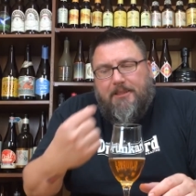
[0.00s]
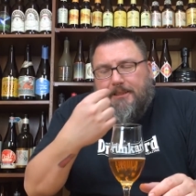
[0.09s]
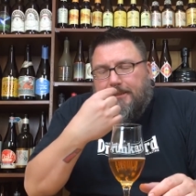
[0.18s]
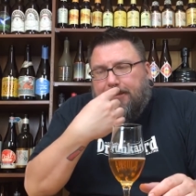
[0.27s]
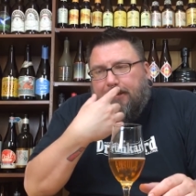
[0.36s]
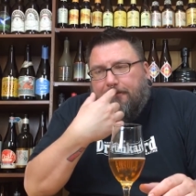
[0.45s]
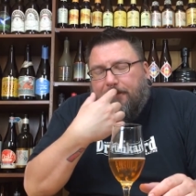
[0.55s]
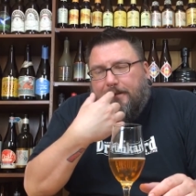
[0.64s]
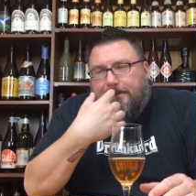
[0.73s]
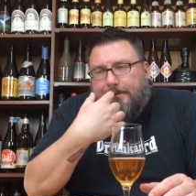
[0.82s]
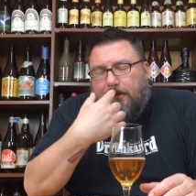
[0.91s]
I think if I
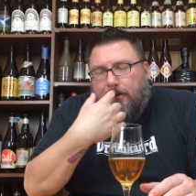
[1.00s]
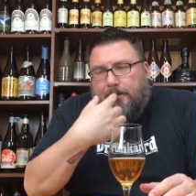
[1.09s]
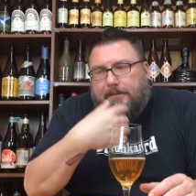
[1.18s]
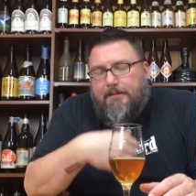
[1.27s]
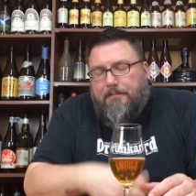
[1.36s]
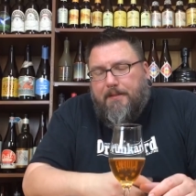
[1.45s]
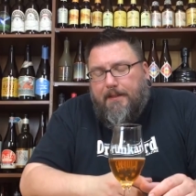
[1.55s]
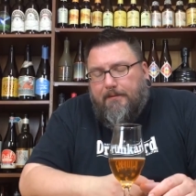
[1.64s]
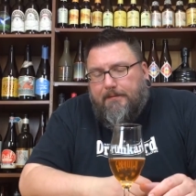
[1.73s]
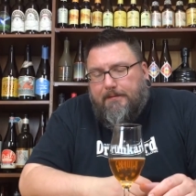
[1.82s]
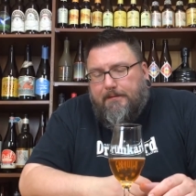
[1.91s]
called something
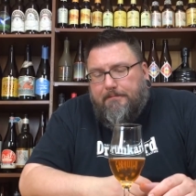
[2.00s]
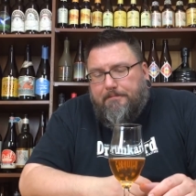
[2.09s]
else